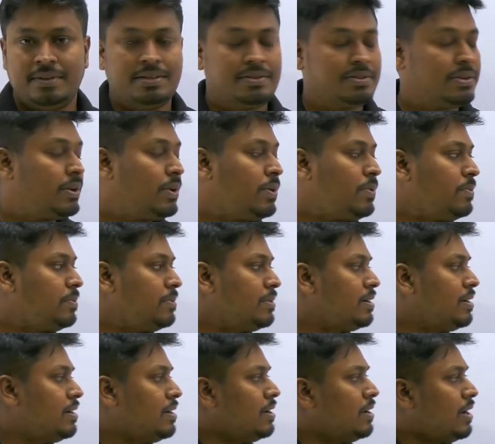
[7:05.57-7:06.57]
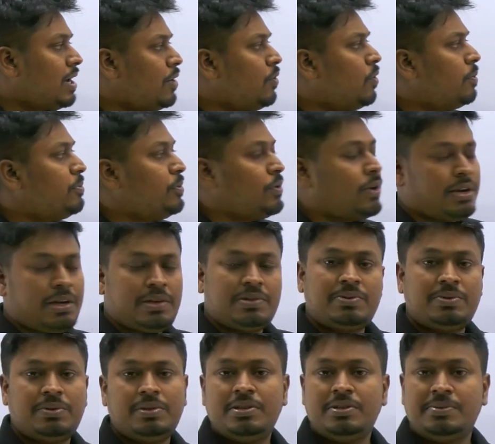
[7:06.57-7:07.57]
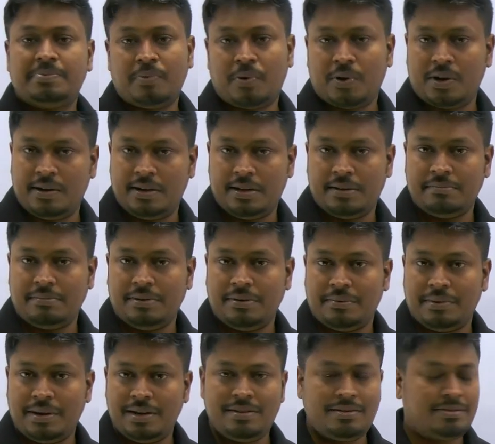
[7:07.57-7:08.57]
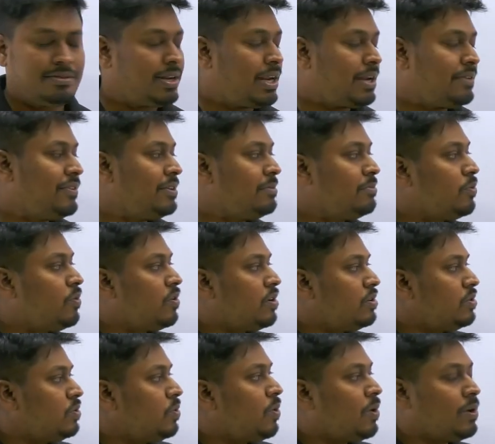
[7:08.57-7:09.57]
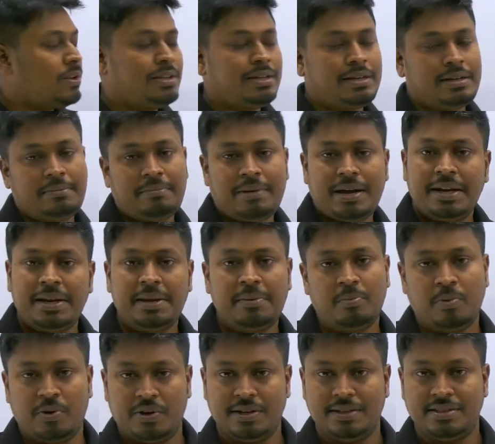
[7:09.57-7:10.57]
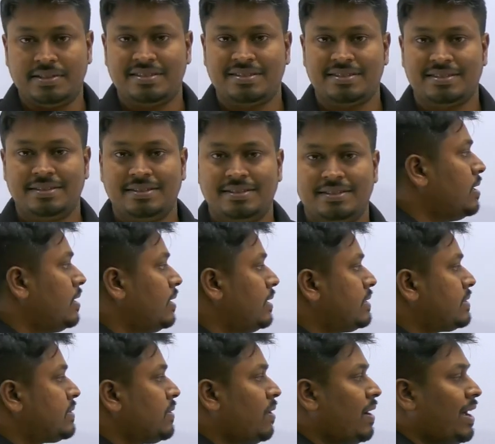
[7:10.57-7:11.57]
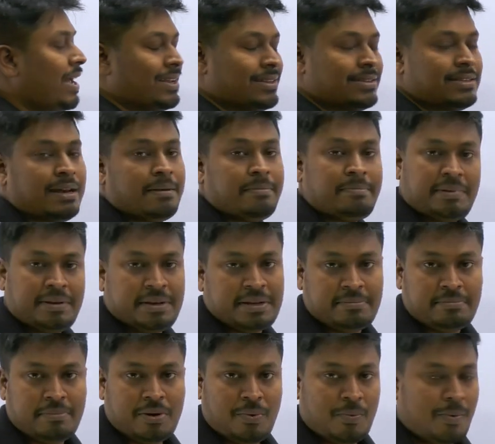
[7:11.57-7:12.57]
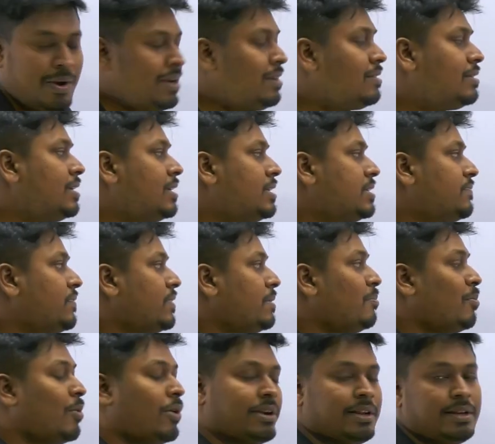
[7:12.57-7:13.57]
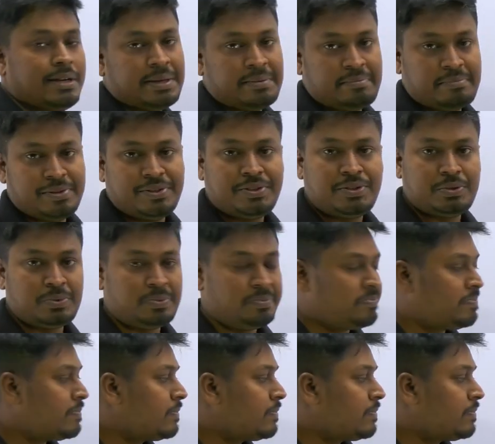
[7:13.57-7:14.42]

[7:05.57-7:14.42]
So now I hope you understood this model number 1. So let me move on to all the remaining models. So example number 1, that is from model number 2.